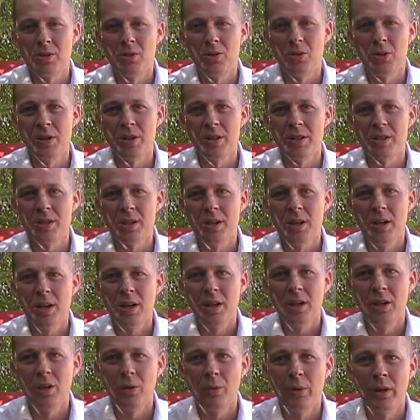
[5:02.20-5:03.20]
noise.
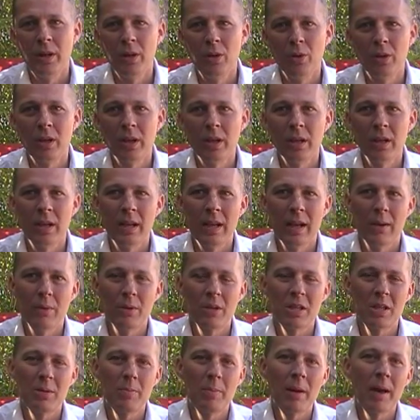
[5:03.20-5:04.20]
You know, we look at our
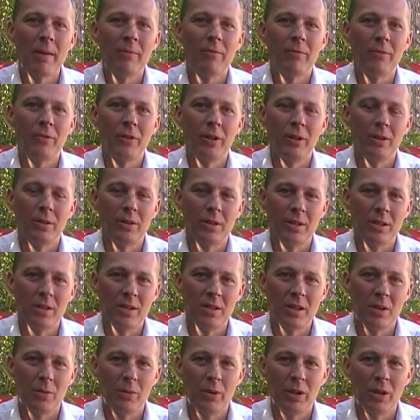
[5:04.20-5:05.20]
spam
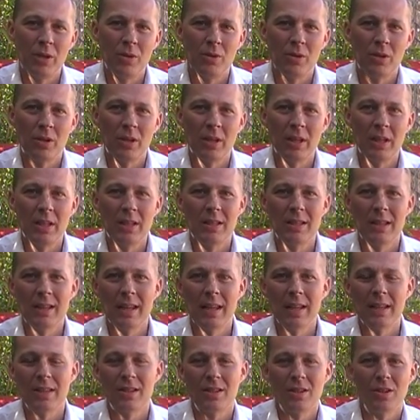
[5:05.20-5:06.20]
filters that we use on the
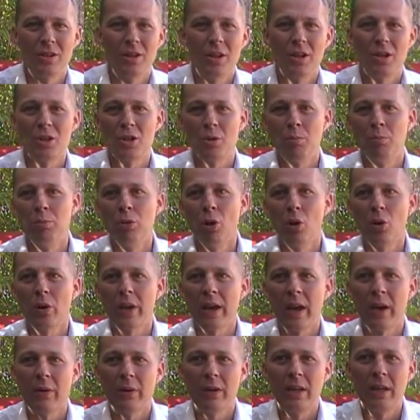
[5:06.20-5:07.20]
internet to
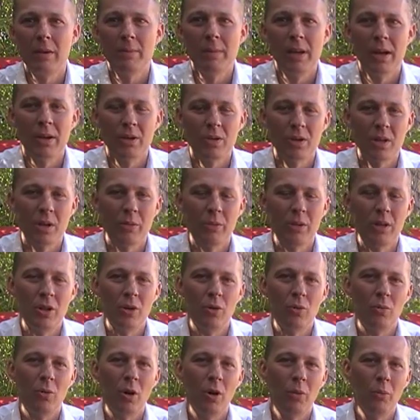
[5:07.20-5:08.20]
block out emails that we
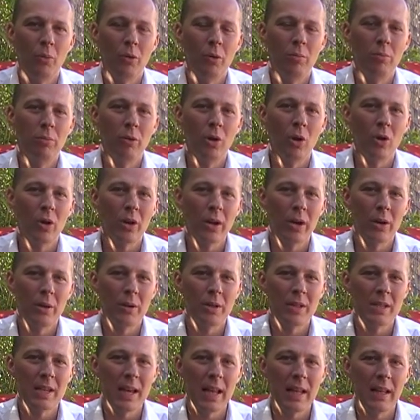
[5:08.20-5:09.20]
don't want. We block our
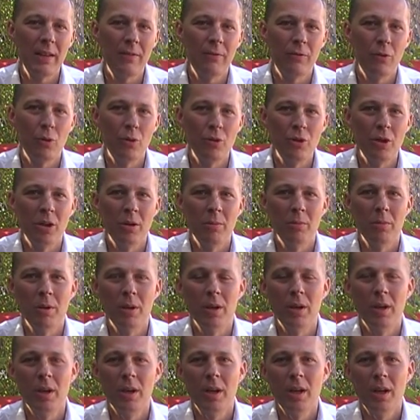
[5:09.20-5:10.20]
telephone
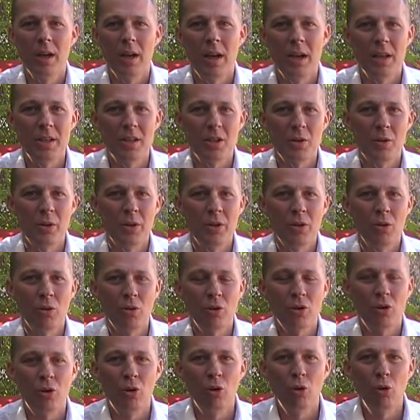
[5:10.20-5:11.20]
number so we're
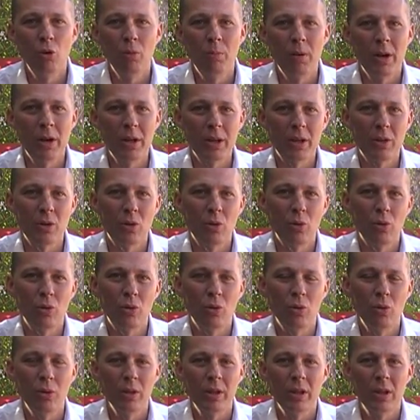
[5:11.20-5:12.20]
not called by cold
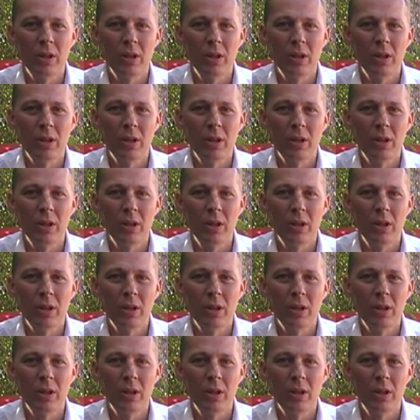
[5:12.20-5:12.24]
calling